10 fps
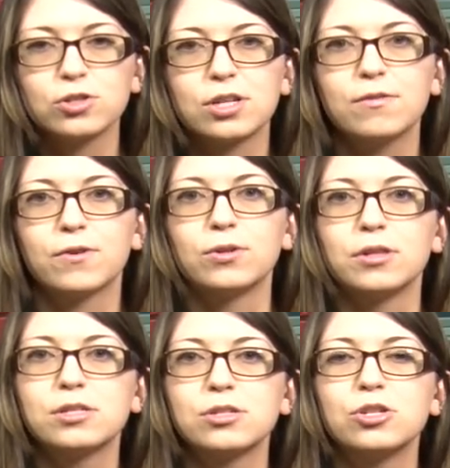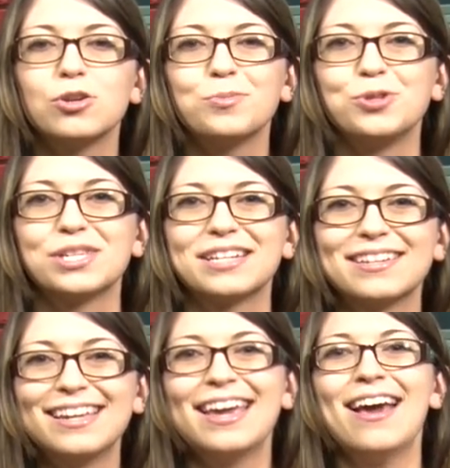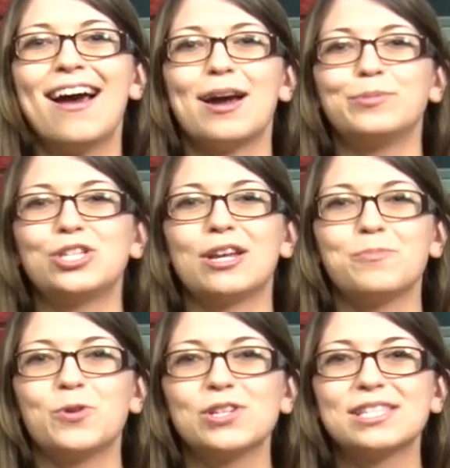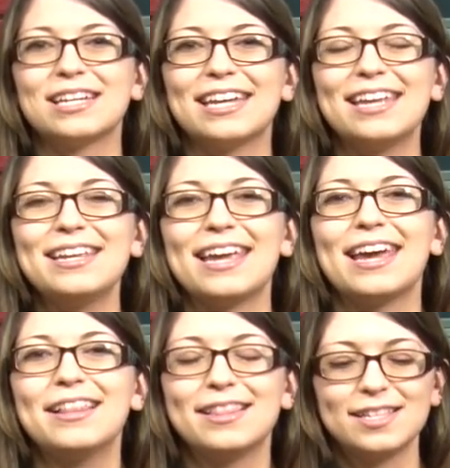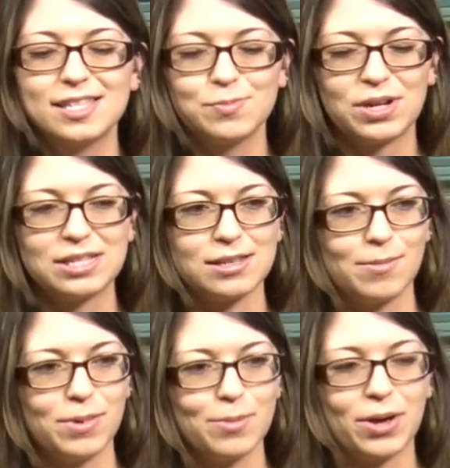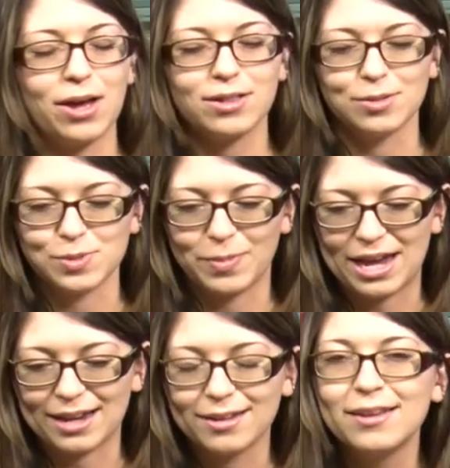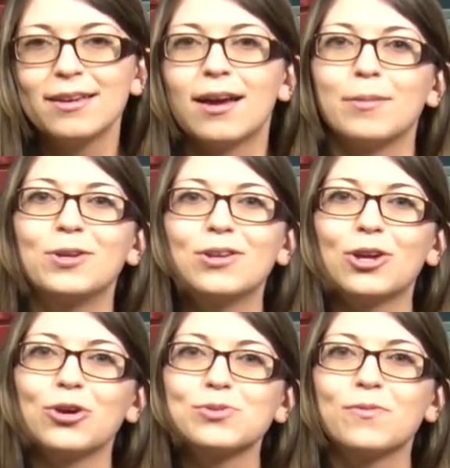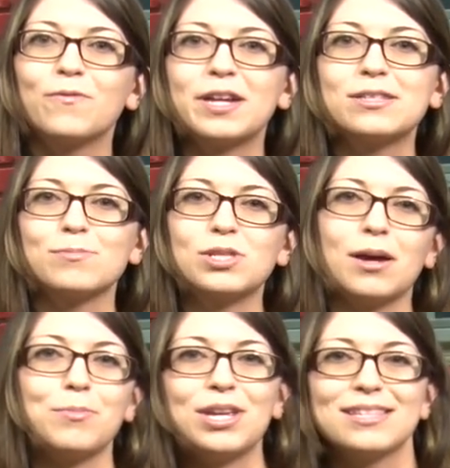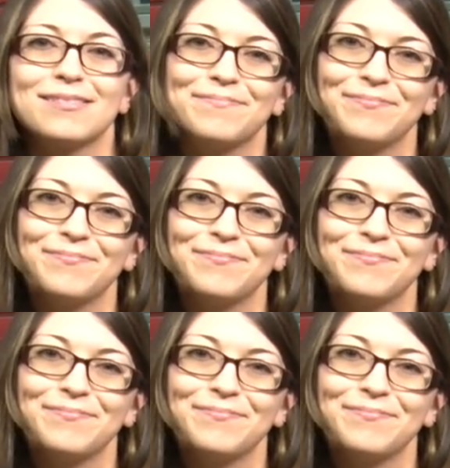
your cell phone and listen to your music. I'm Shannon Morris again, and this is my zombie apocalypse bag. I'm gonna go fight some zombies.